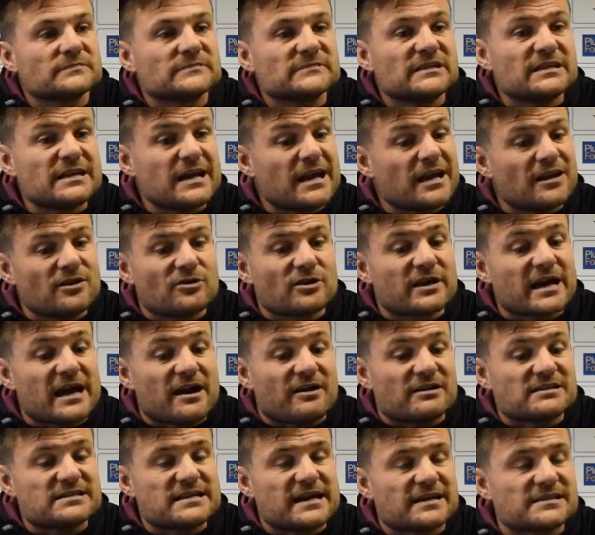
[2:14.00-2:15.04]
Yeah, look,
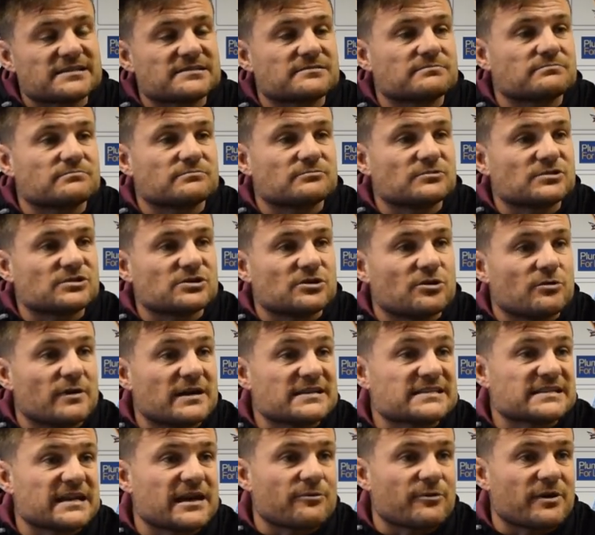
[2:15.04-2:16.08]
our attacks was
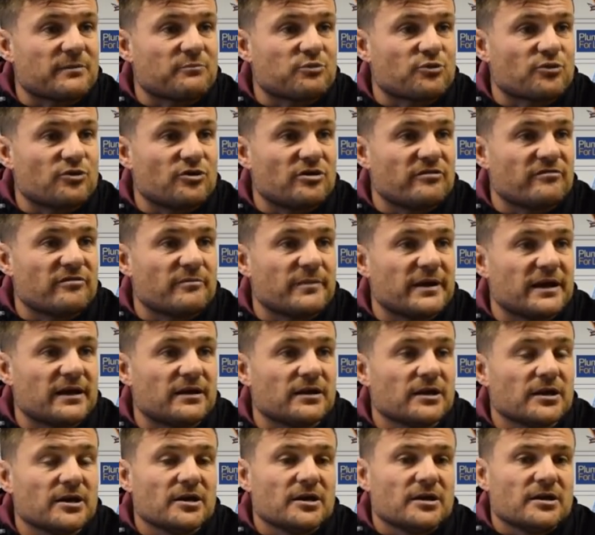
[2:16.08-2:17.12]
always going to improve. I
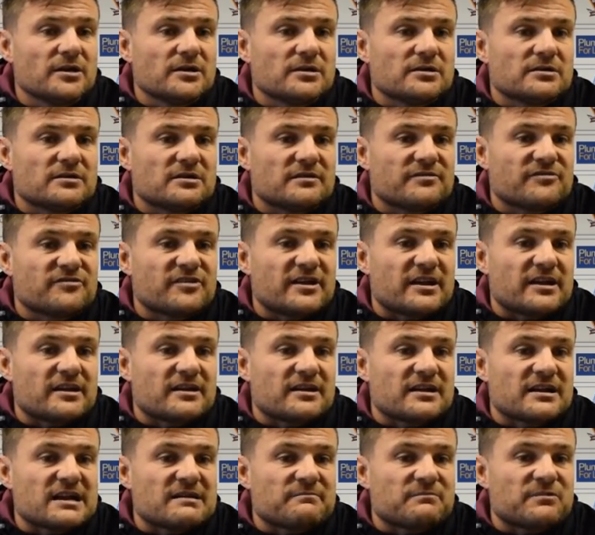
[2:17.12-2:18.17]
mean, I've said
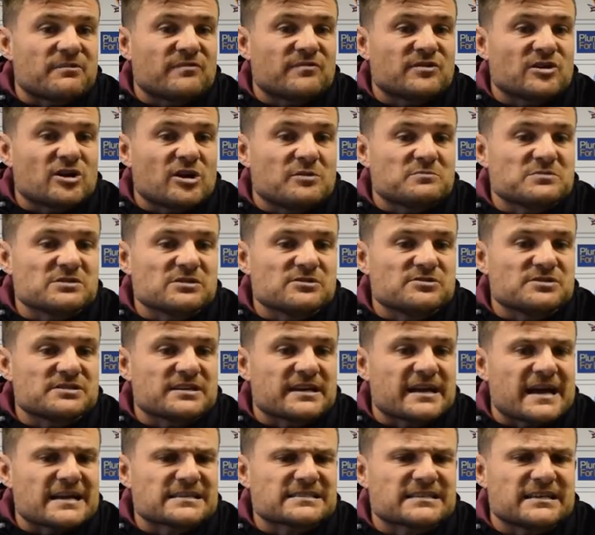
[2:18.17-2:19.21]
it a number of times, losing
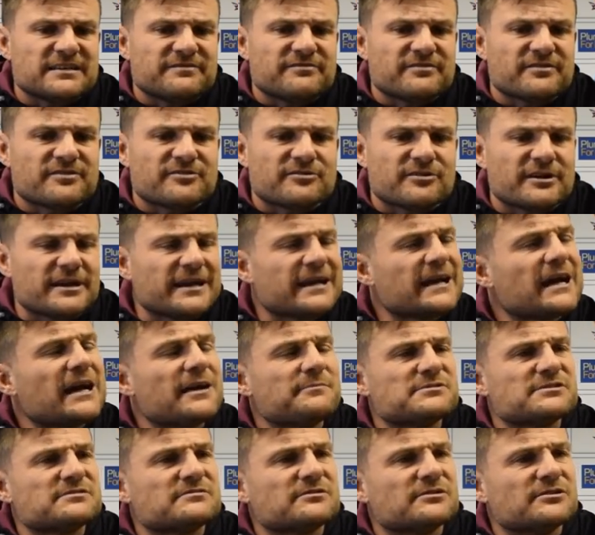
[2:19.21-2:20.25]
Gasky for three
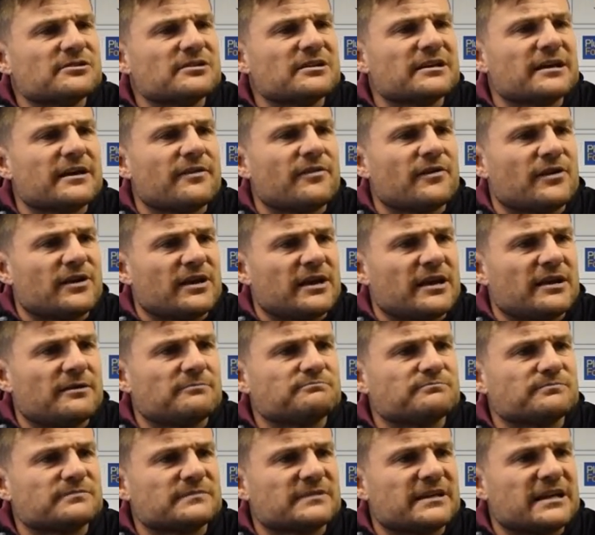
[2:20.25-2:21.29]
games early in the year,
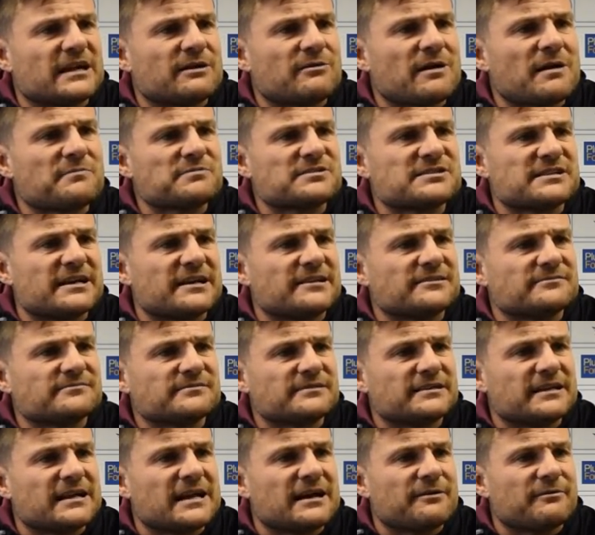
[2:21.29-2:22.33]
you know, upset,
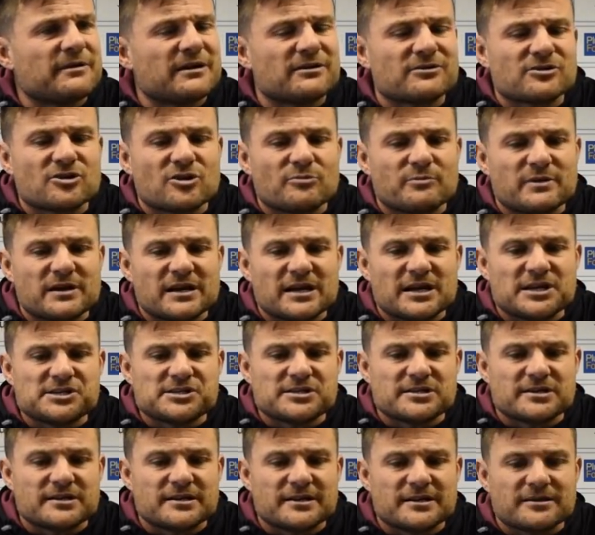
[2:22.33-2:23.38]
you know, our
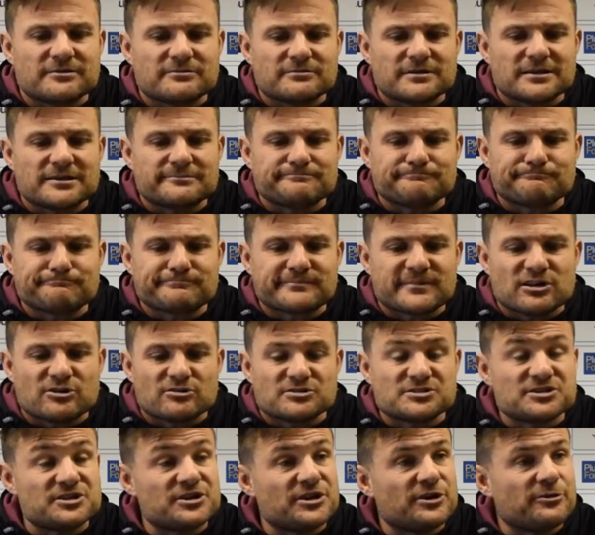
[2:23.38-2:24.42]
combination and our
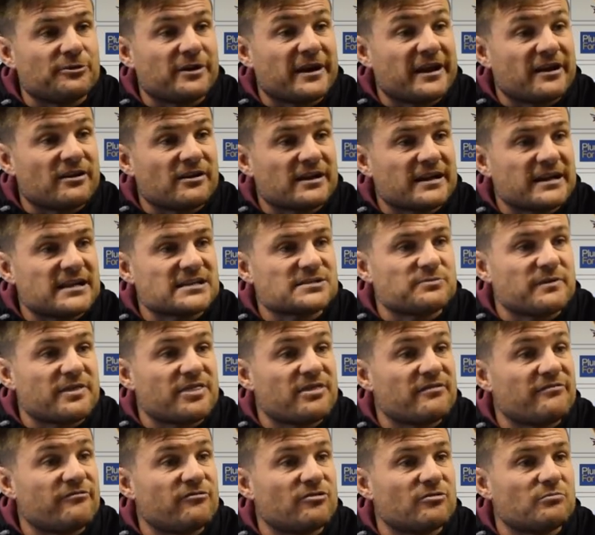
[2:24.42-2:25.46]
continuity, I guess, with
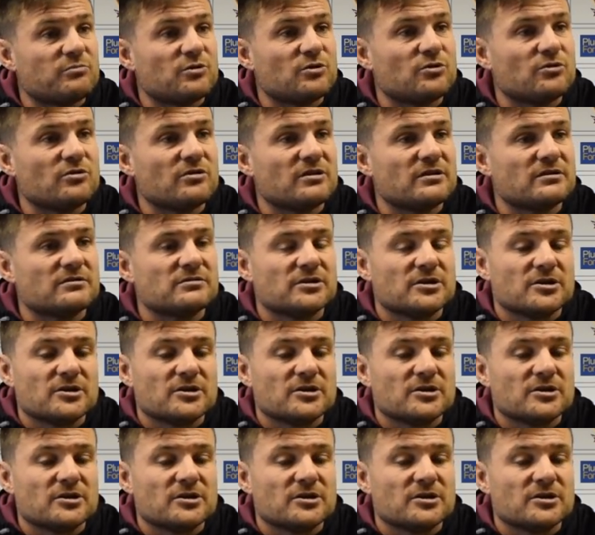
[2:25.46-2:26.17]
the football. And